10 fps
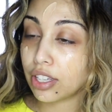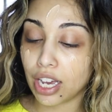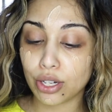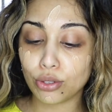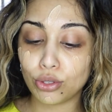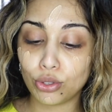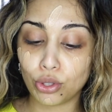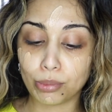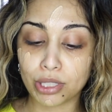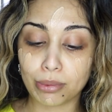I don't do
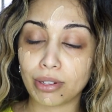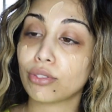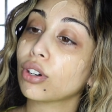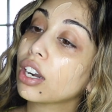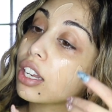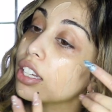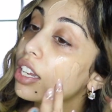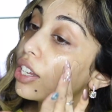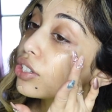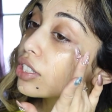too much on my forehead
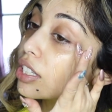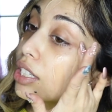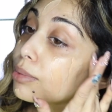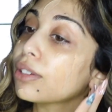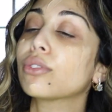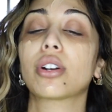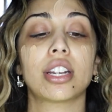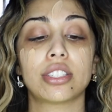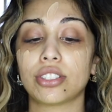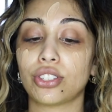just because my
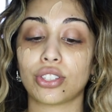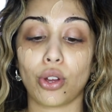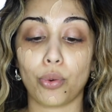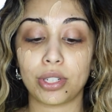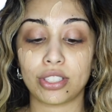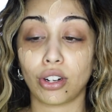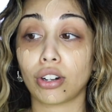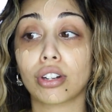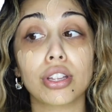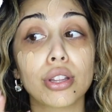forehead is just always
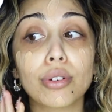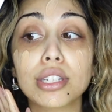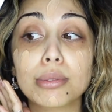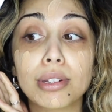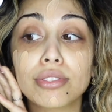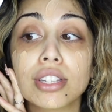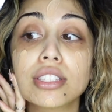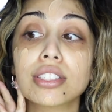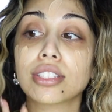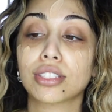darker than the rest of my
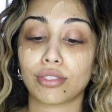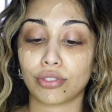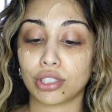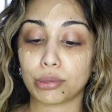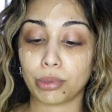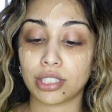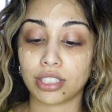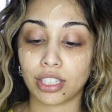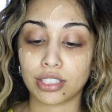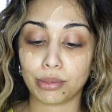face, since it's the first place
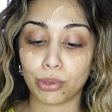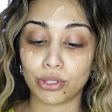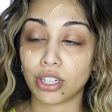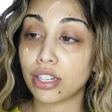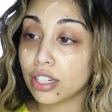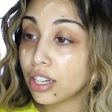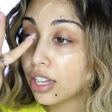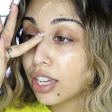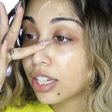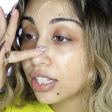that gets the most sun.
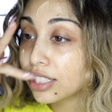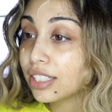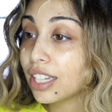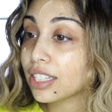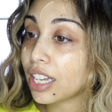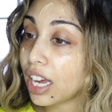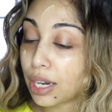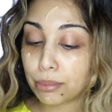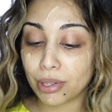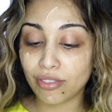Because yes, I got
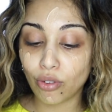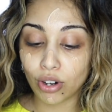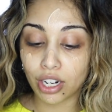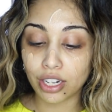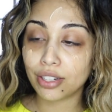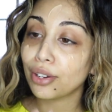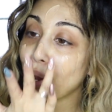a big forehead.